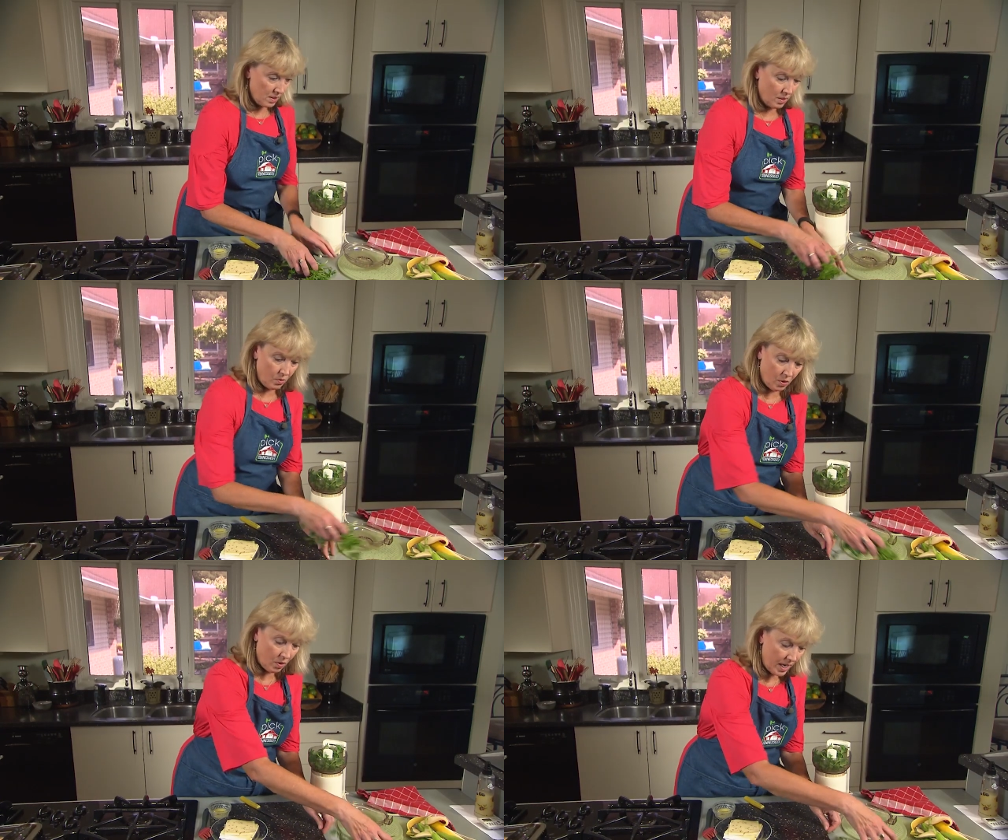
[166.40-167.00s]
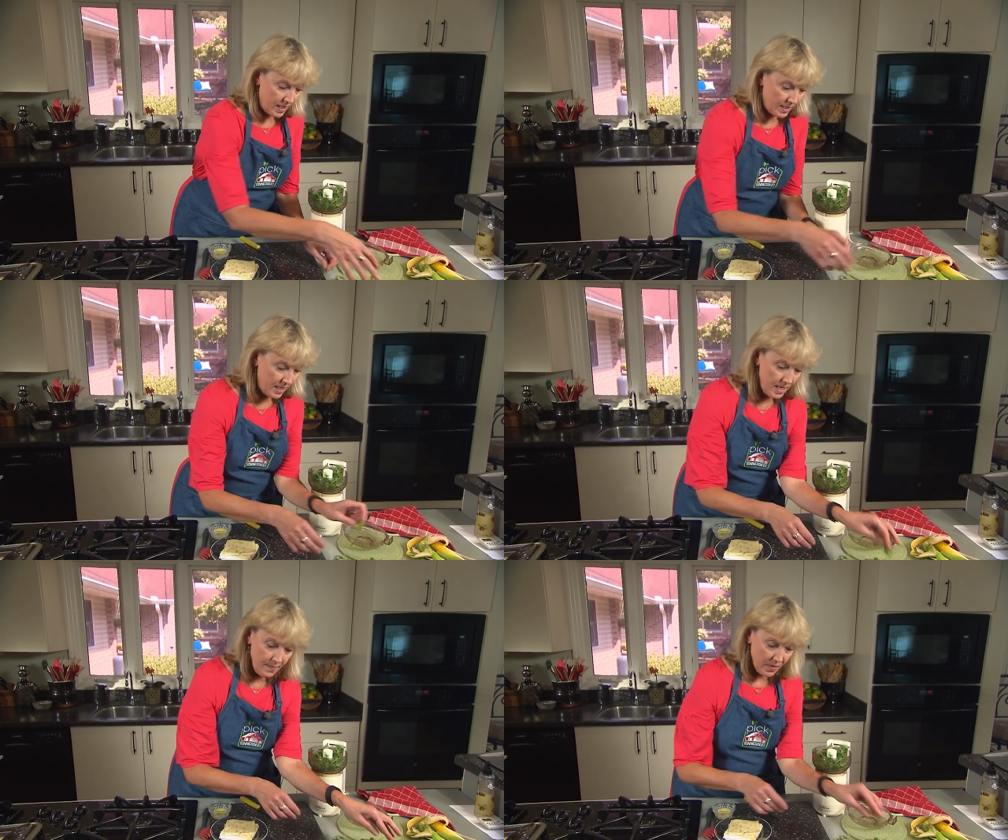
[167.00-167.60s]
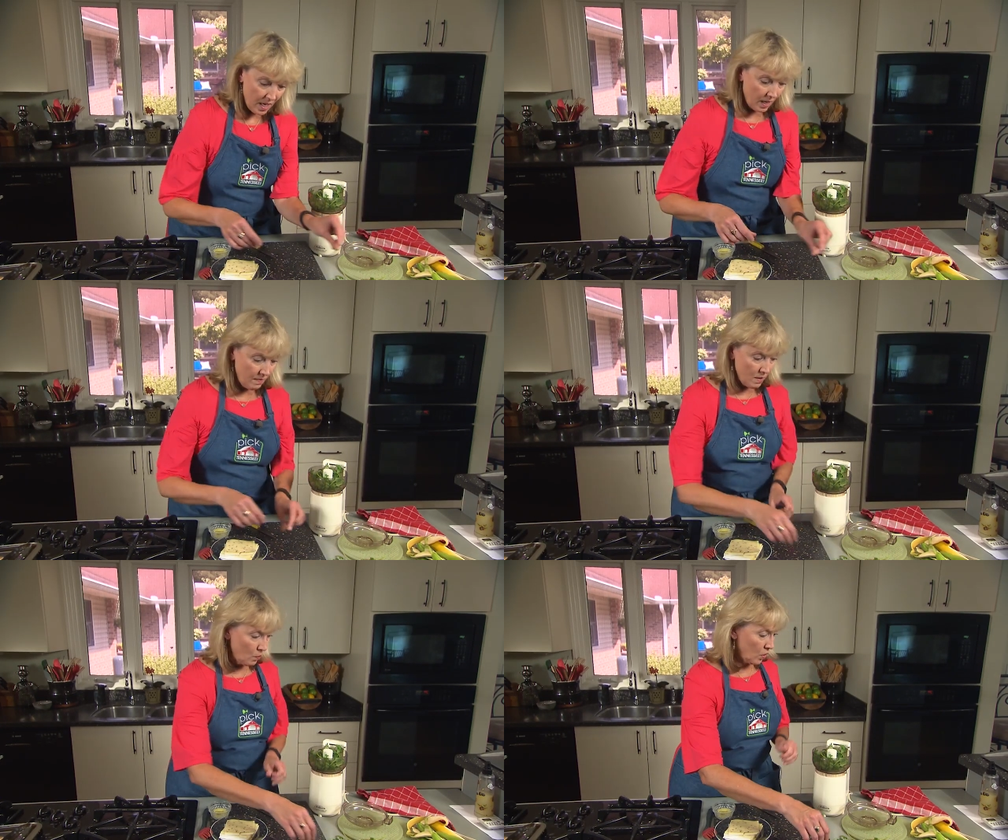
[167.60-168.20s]
go crazy.
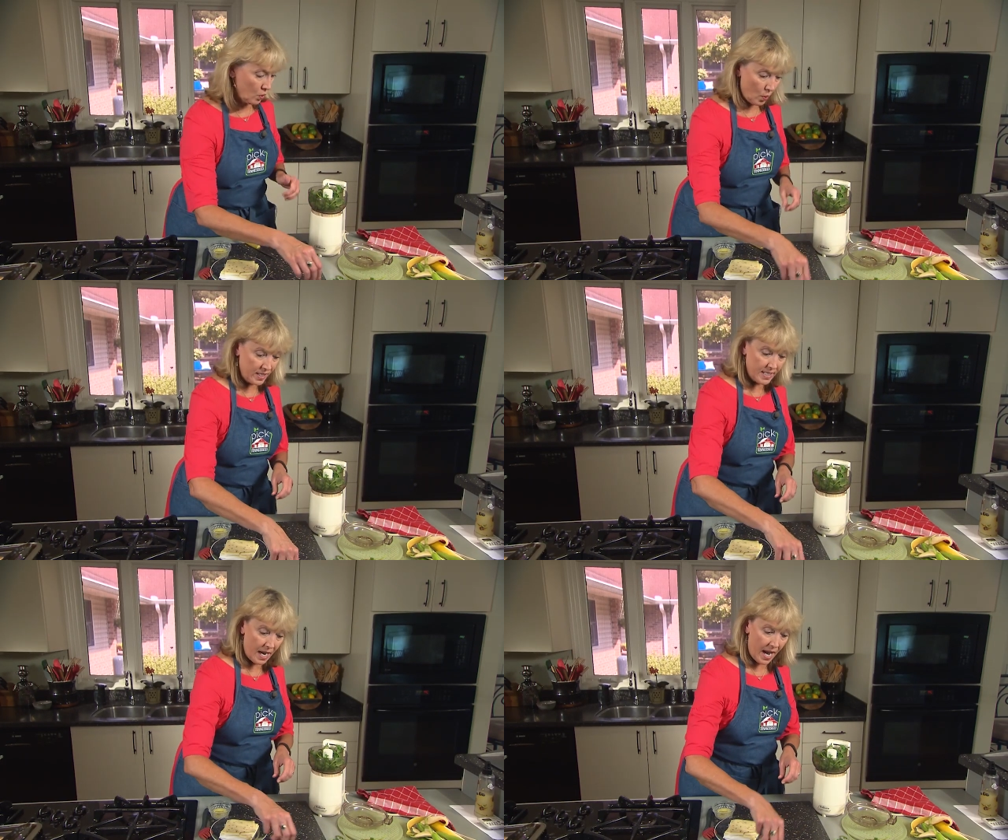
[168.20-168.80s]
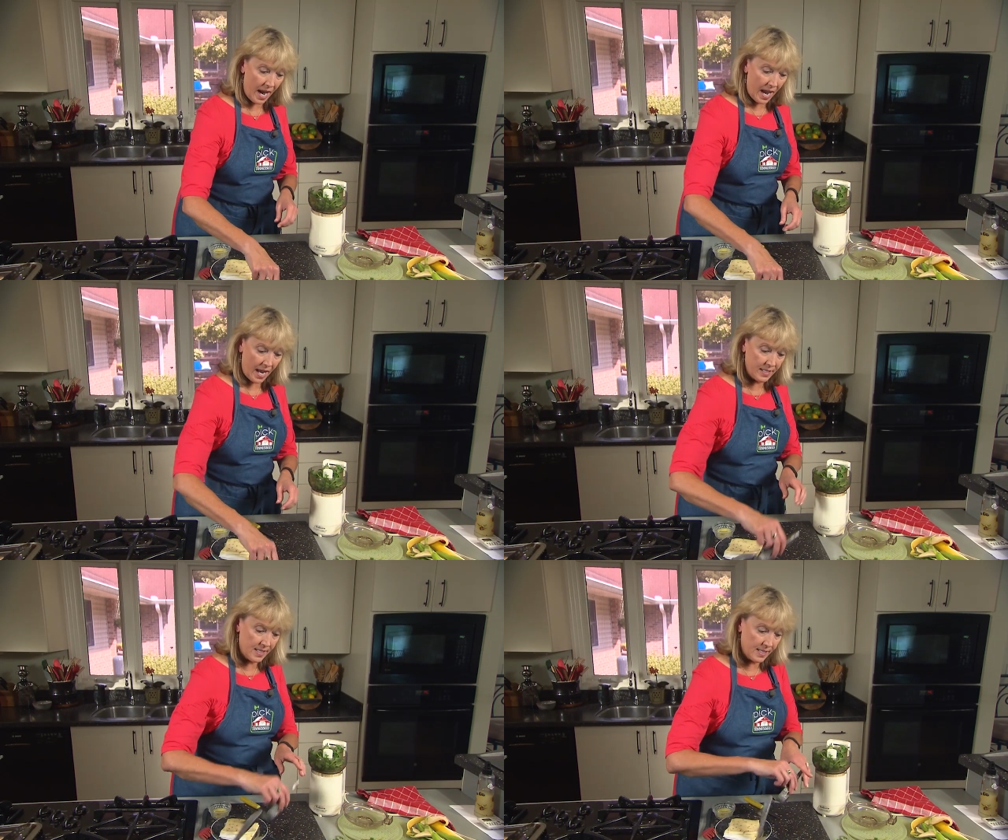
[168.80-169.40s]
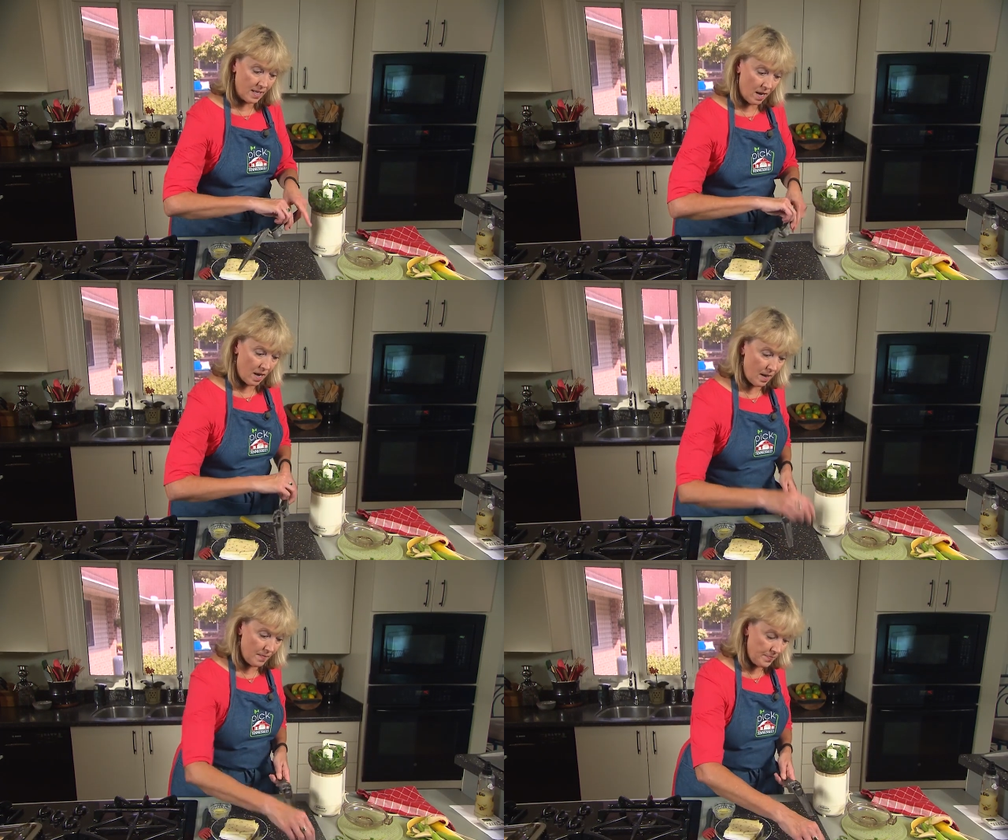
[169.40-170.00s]
And then we're going to add
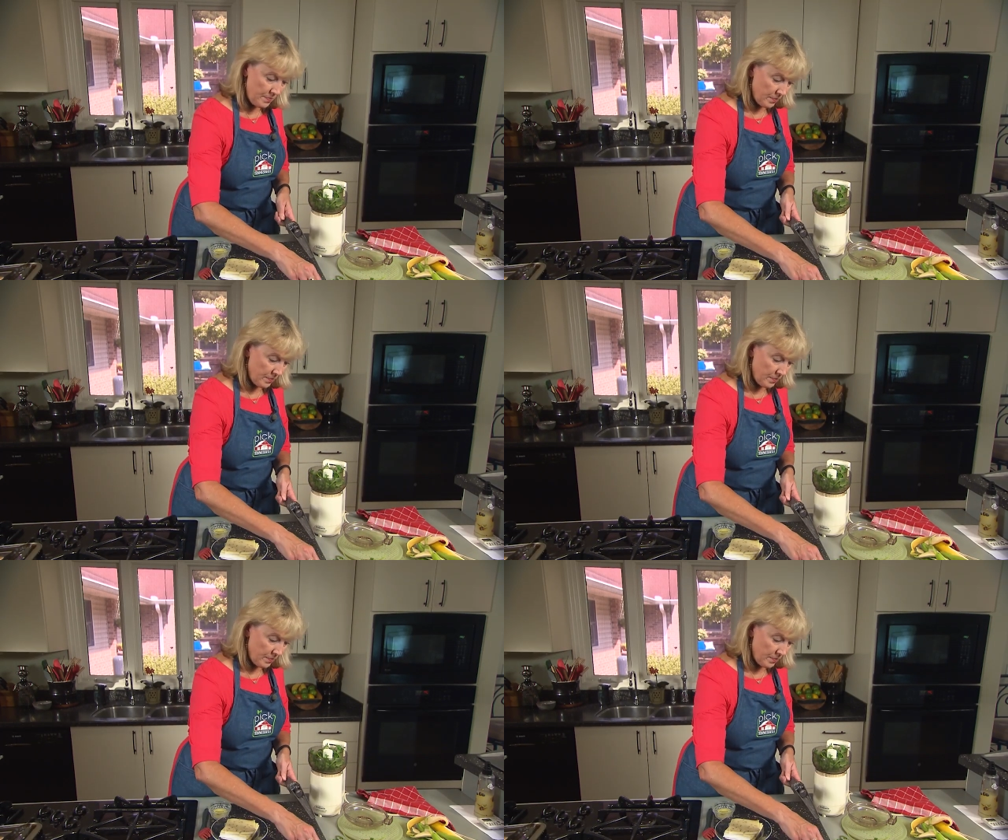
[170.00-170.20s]
some